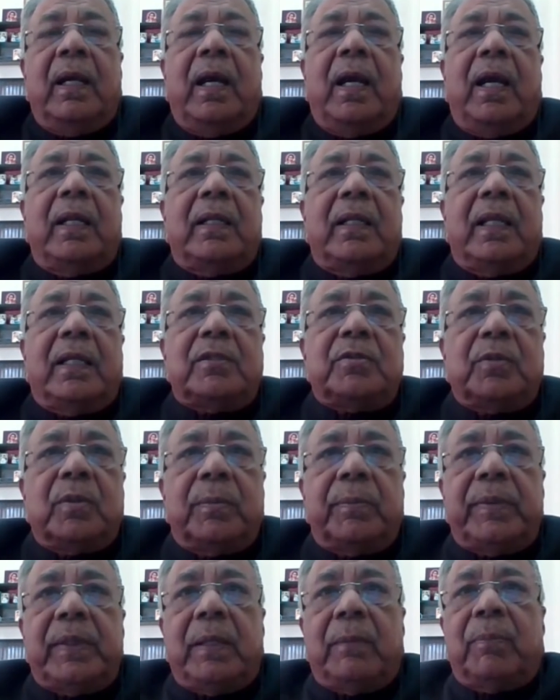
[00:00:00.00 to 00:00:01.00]
and there
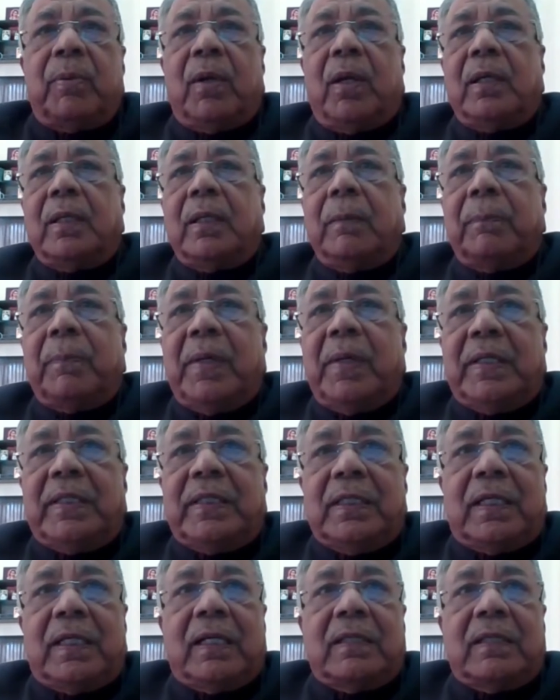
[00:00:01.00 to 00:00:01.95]
should be a broader built-in